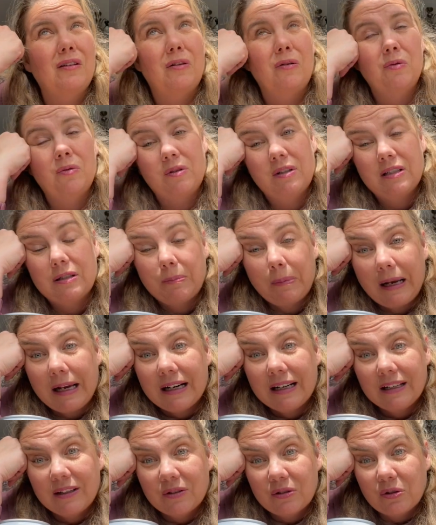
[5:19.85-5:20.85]
through these
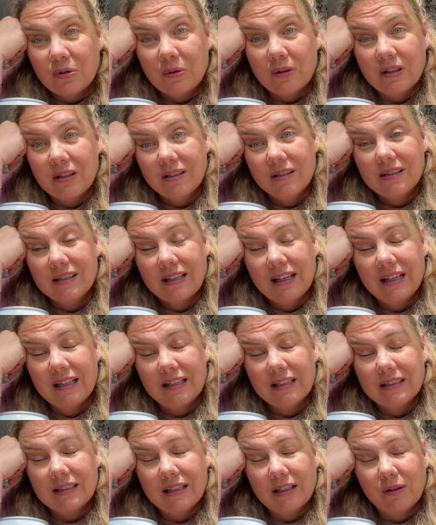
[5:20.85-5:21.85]
patio doors and
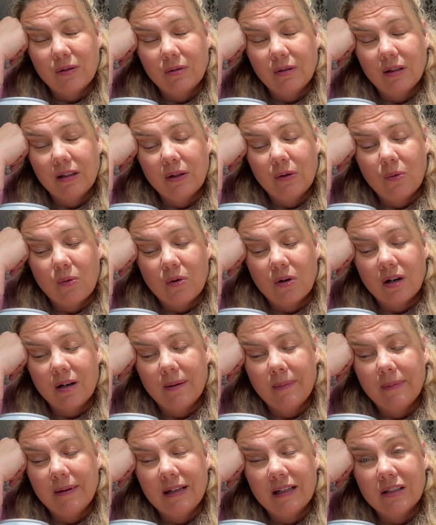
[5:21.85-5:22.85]
it's like really
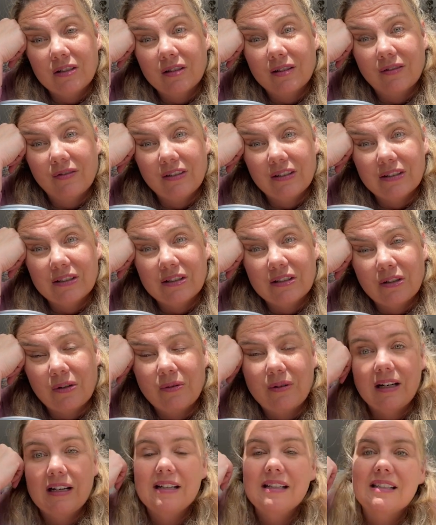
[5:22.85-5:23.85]
warm and it just feels so
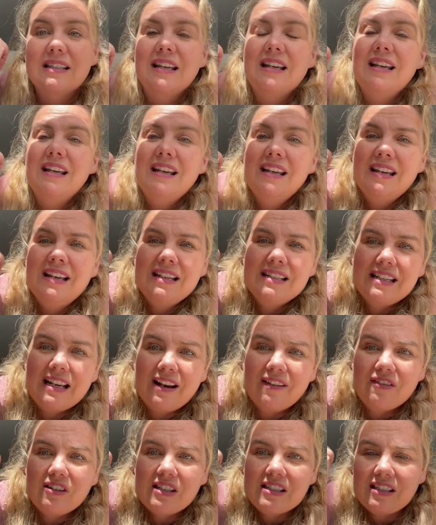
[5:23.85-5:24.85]
nice to
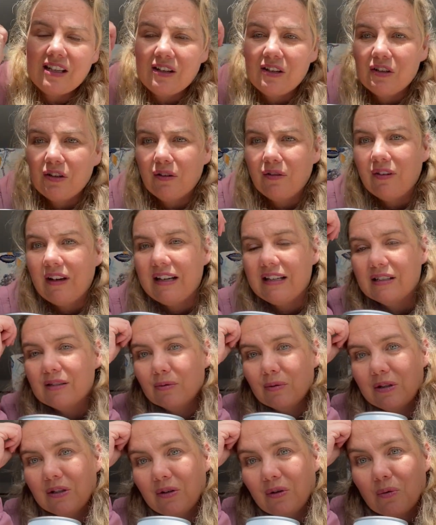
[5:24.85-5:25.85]
have the sun on your face
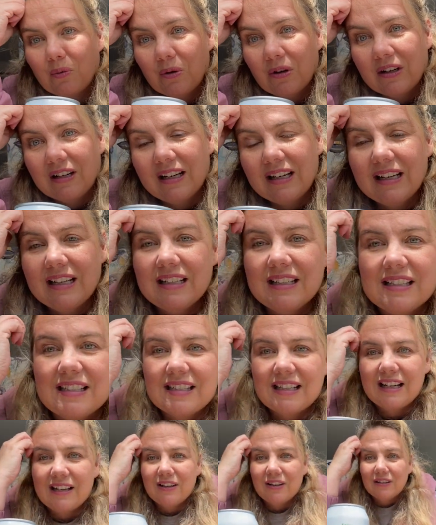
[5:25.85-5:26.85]
when you're working
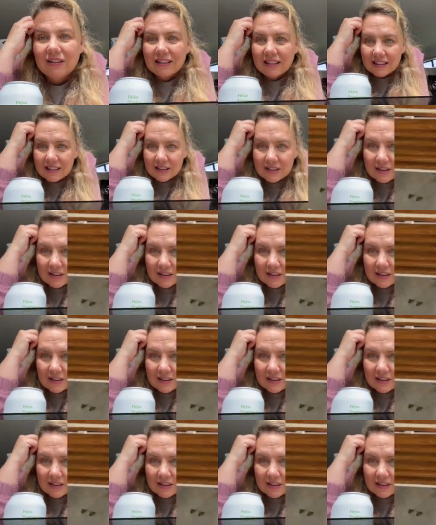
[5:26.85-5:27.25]
inside all day.